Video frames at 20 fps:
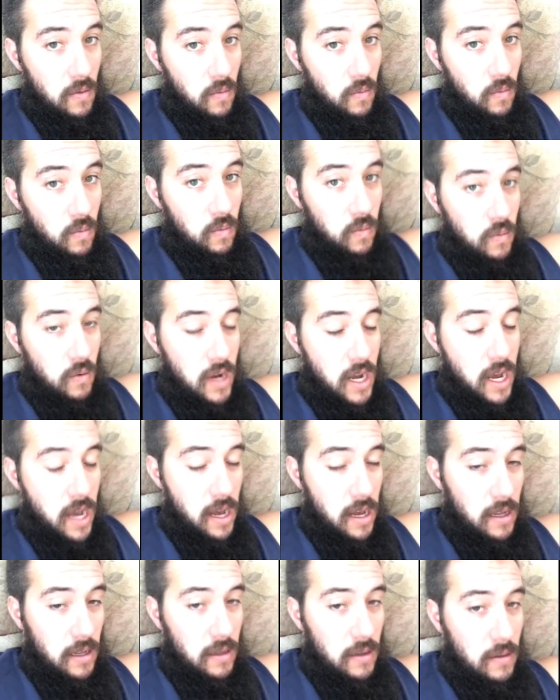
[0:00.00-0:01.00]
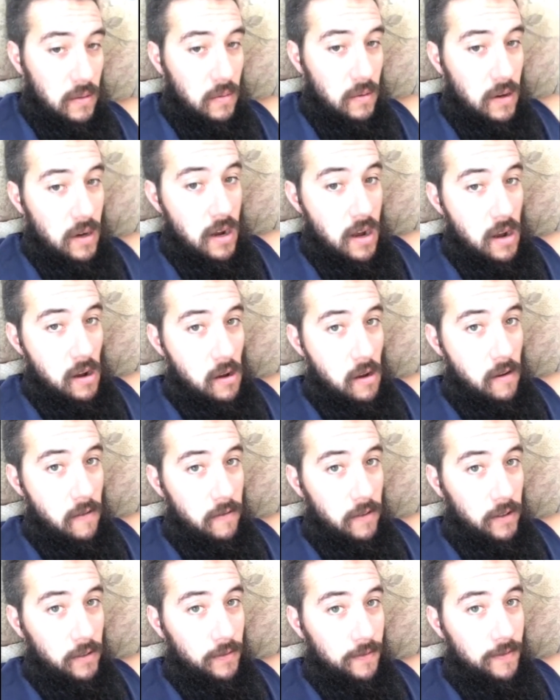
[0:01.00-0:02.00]
Well, we're
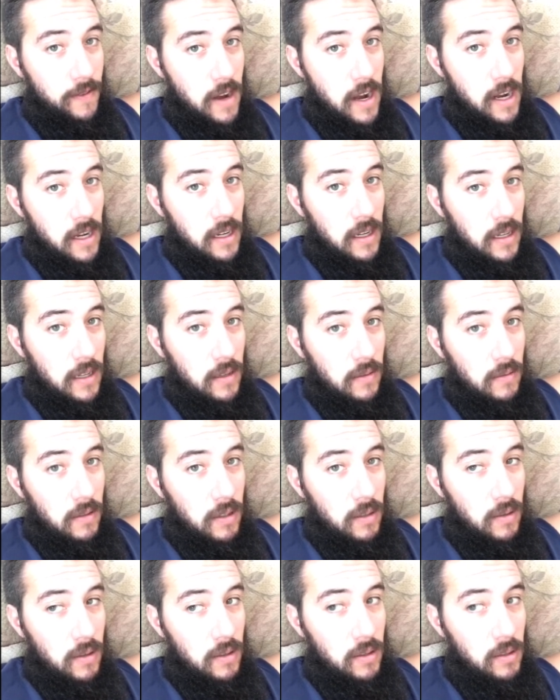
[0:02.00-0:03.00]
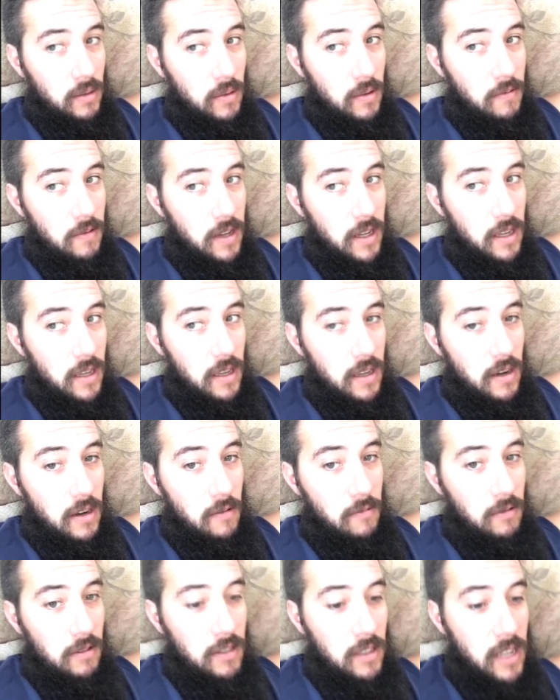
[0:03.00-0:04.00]
hungover as fuck. we just went swimming and
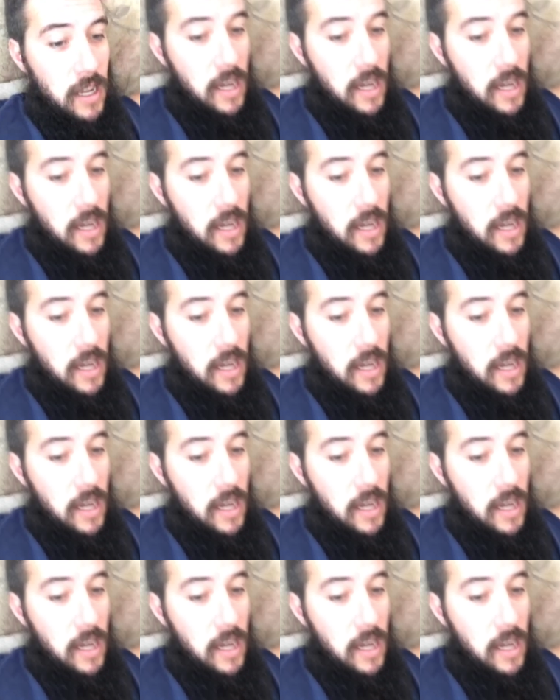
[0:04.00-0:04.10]
almost